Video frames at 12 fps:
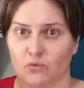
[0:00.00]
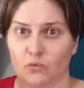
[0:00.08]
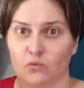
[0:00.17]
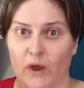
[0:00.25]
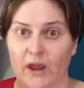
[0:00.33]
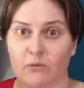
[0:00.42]

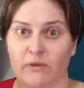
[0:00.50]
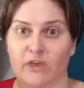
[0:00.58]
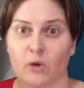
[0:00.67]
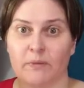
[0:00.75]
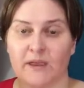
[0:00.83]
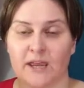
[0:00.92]
write
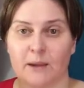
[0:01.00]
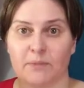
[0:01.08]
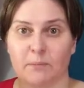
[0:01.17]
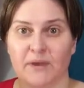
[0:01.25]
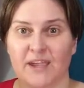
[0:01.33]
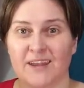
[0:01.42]
without picking up
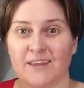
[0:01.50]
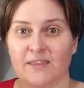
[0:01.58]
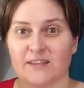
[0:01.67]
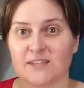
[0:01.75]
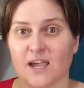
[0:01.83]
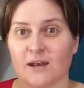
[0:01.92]
the pen, and
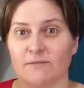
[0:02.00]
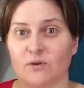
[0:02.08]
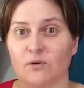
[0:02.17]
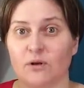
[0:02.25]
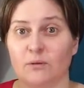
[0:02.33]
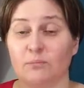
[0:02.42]
that's kind of the
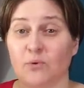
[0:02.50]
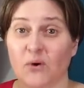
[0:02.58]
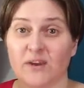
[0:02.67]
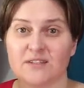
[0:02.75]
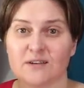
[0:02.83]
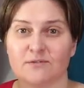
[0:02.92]
whole
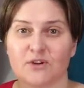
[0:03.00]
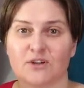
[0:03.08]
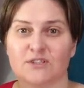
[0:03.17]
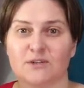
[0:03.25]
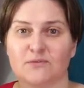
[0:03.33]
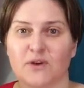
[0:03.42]
point of
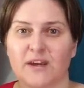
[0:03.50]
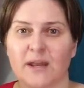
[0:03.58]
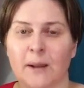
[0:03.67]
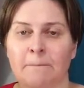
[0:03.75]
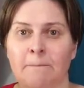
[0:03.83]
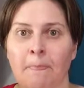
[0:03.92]
cursive
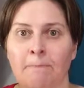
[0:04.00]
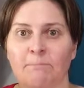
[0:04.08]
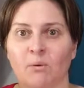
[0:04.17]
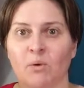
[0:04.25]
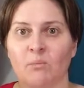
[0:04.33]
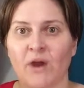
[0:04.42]
writing.
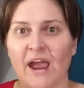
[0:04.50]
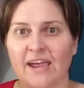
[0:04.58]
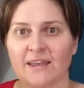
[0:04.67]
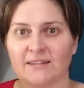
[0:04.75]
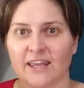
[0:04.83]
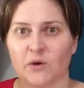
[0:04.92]
But when we're
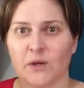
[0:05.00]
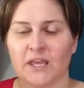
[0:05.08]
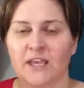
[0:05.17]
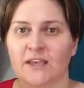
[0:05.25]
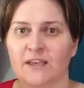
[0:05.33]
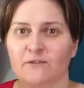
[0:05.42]
hand
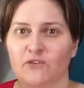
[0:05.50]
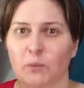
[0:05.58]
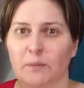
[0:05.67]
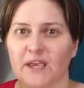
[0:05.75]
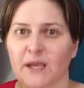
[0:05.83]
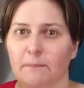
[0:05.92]
lettering, if you
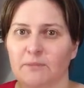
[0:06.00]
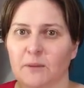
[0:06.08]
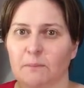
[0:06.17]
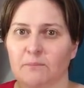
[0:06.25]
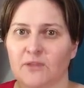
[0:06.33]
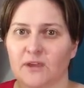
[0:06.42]
pick up
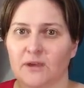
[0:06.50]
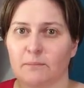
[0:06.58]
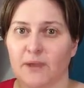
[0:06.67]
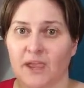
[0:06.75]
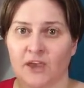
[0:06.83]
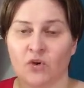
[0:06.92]
the
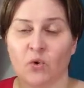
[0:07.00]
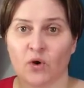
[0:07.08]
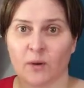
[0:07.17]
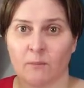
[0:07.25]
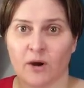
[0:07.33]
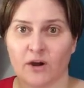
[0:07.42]
pen
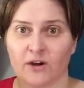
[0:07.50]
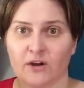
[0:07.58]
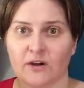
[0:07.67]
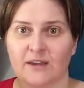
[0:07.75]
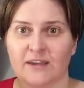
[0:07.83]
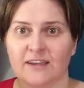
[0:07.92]
or a
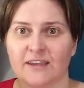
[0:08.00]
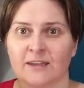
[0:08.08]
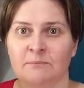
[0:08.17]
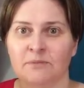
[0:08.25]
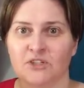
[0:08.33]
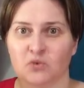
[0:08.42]
marker
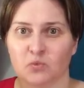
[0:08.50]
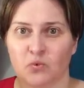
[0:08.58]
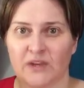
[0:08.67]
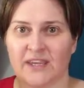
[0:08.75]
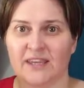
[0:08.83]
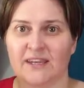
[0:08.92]
in
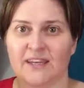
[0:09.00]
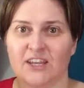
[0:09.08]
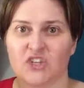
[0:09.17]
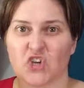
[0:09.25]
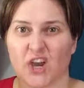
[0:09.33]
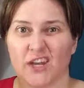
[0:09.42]
between
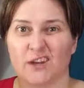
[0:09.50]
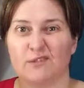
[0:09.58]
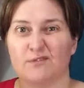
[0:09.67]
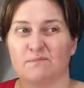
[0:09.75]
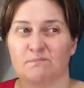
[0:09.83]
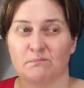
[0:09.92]
each kind
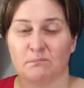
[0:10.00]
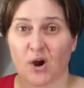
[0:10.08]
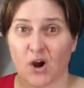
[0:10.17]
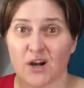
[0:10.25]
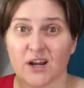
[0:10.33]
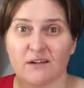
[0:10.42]
of
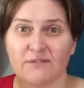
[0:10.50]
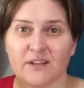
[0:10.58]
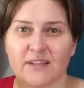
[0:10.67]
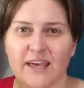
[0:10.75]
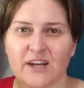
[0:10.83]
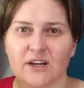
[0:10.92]
part of the
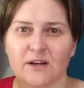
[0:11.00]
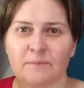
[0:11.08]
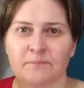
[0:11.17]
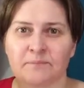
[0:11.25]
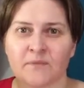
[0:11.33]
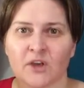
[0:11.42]
letter,
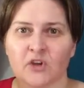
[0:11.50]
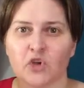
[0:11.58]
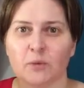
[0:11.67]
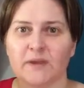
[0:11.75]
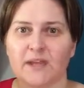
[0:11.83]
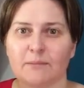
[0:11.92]

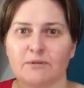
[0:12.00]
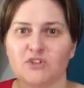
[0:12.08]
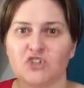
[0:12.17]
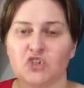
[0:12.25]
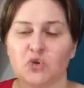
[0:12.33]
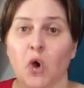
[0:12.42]
you'll be able
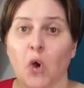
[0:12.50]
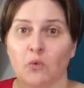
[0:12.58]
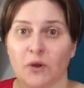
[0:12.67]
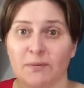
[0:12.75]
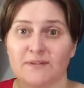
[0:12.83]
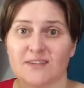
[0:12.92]
to
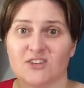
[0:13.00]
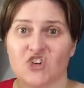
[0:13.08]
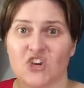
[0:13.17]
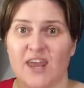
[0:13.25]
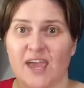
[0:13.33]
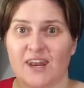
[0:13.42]

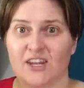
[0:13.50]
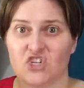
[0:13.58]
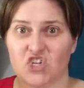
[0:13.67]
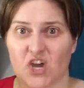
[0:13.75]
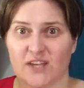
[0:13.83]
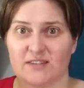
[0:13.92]
reposition and
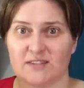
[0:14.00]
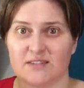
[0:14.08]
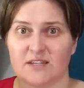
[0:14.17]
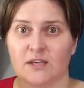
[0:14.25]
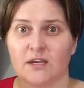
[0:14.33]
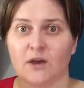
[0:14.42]

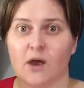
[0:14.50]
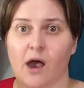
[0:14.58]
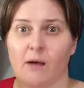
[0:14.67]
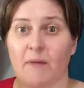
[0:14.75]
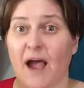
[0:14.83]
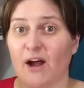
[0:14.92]
adjust
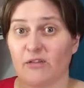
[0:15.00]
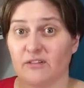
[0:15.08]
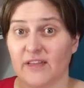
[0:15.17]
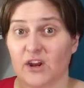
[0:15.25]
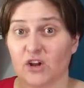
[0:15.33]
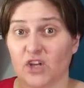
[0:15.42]
how the
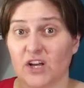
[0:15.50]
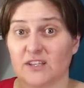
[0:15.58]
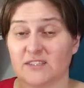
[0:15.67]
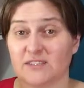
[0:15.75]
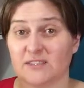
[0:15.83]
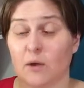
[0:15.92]
letter
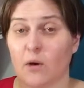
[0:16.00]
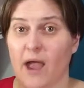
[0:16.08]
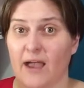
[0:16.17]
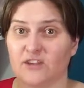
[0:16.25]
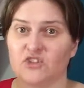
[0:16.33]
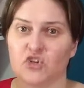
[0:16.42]
looks
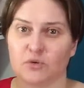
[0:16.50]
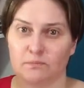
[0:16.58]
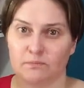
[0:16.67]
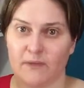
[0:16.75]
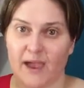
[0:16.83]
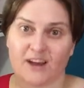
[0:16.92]
as you're
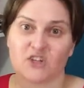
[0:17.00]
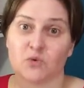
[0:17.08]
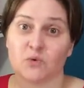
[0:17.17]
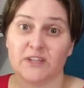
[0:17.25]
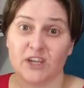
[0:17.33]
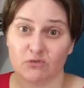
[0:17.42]

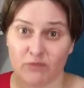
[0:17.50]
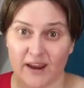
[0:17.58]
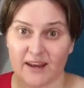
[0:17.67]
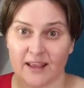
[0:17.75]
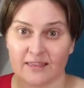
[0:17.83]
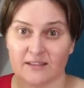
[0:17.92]
actually
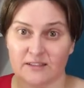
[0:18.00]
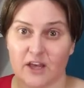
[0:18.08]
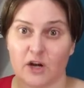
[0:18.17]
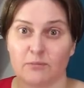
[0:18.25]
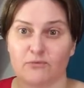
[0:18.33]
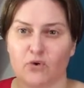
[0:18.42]
writing the
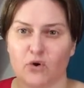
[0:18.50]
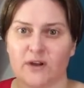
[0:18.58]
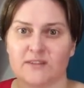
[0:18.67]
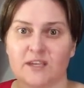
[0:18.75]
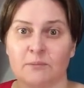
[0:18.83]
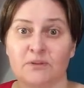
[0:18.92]
letter before
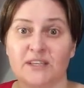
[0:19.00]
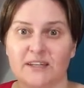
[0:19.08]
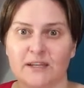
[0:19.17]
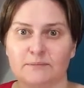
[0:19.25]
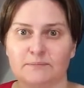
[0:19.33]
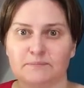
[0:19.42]
it's
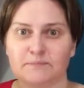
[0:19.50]
completed.